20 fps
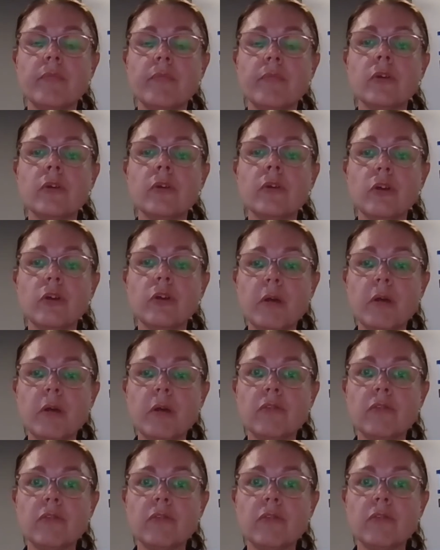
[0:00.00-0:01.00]
Go back a
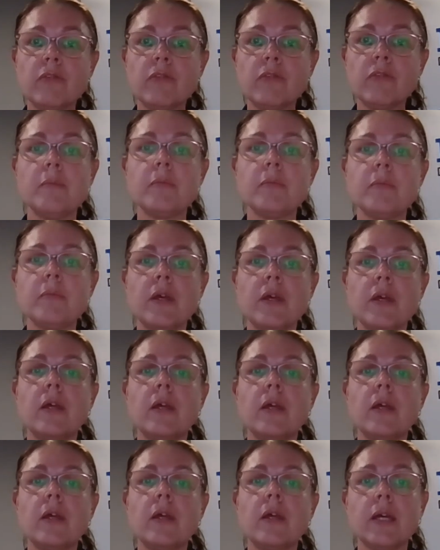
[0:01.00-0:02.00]
few steps and
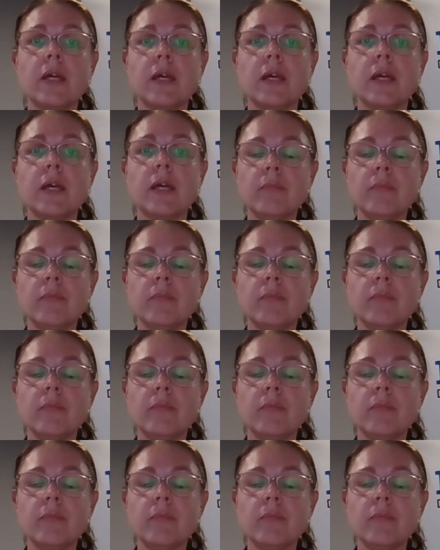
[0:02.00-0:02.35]
try again.